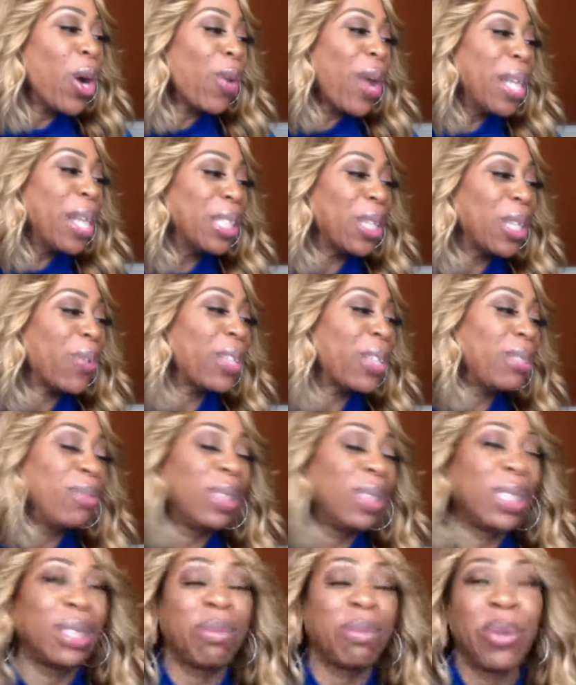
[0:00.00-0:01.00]
Crazy Christmas
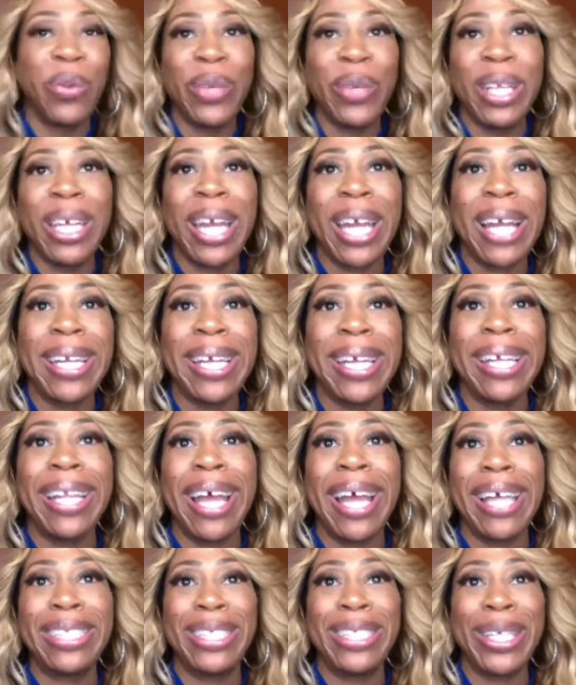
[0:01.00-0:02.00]
is a movie that I did
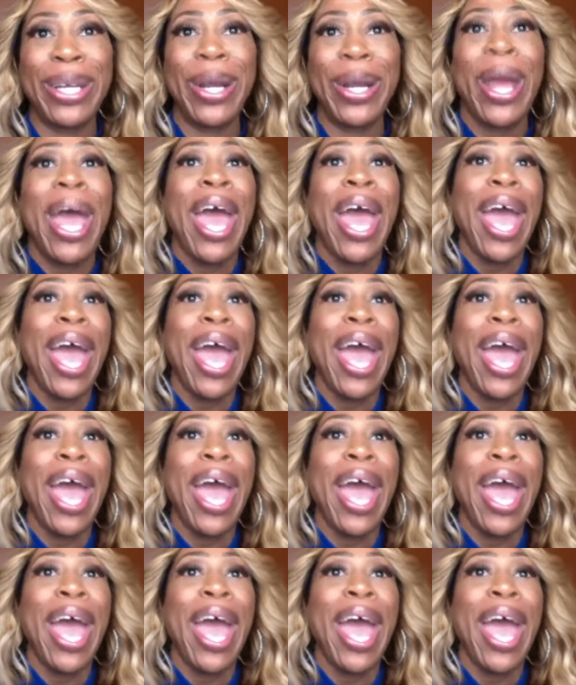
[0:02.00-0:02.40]
last year,